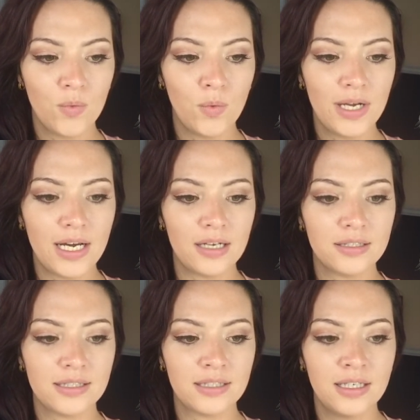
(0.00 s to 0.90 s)
What
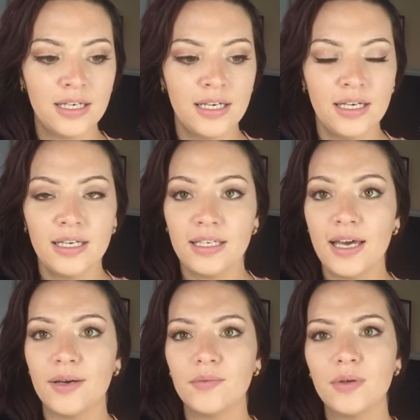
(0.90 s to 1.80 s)
else?
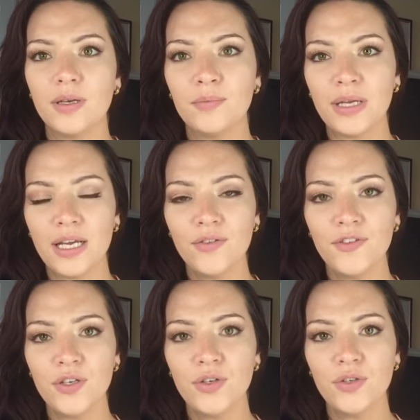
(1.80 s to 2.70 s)
Yeah, but if
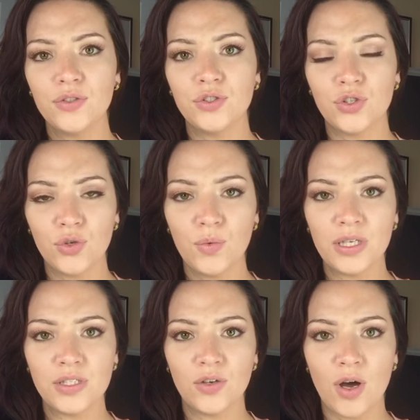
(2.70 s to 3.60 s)
you do
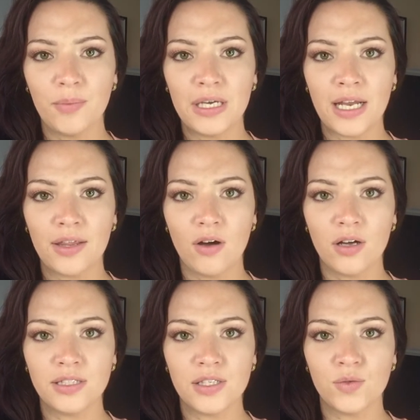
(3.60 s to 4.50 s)
want to copy another
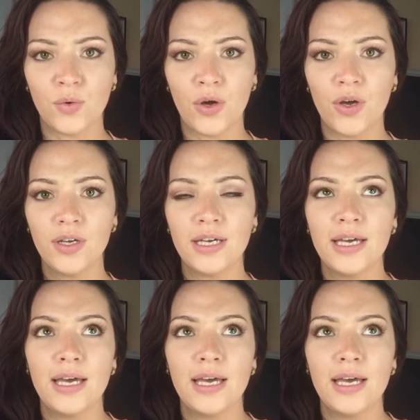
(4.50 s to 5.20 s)
artist's work